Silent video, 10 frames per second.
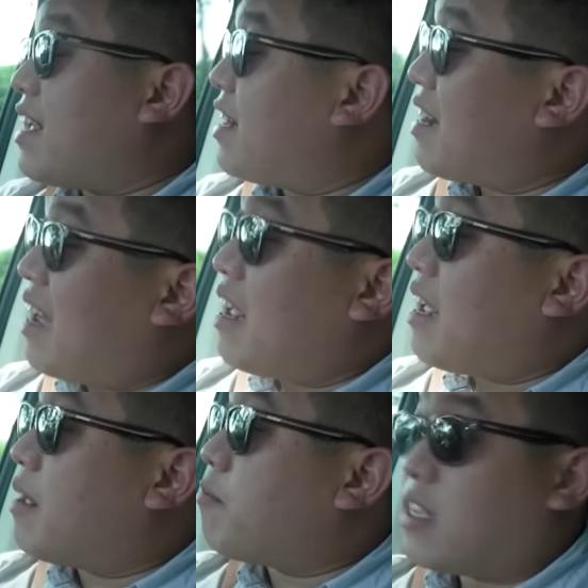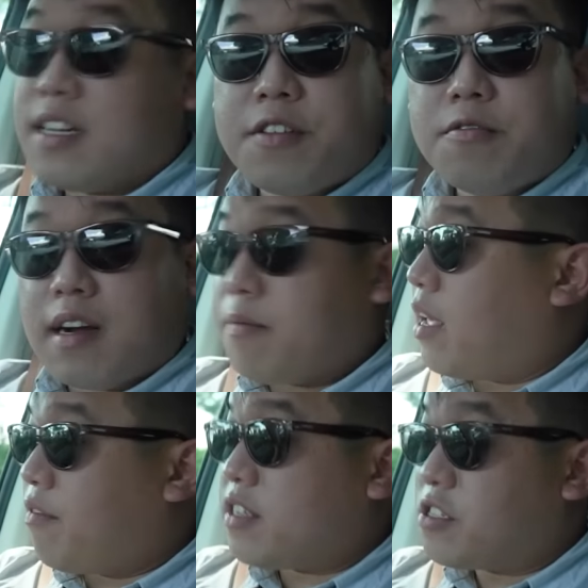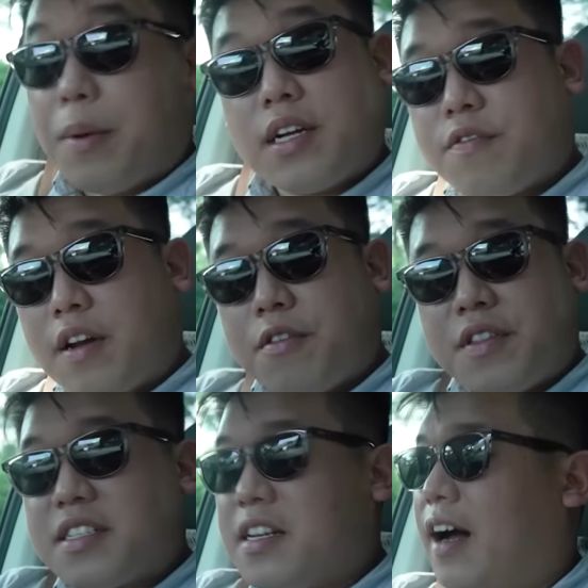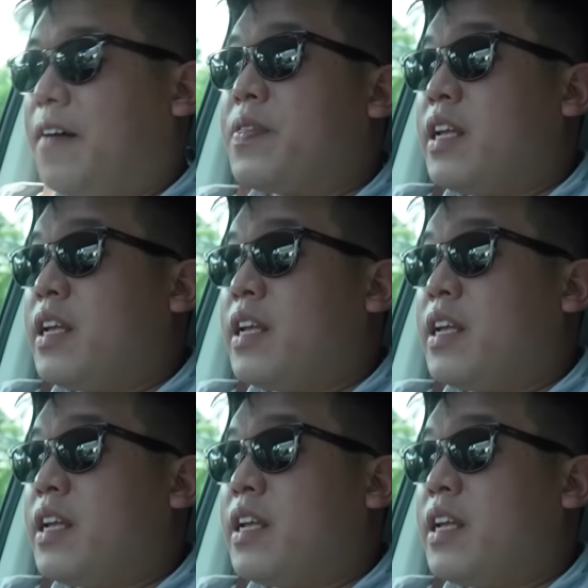and I am telling you, I'm having so much fun with this car.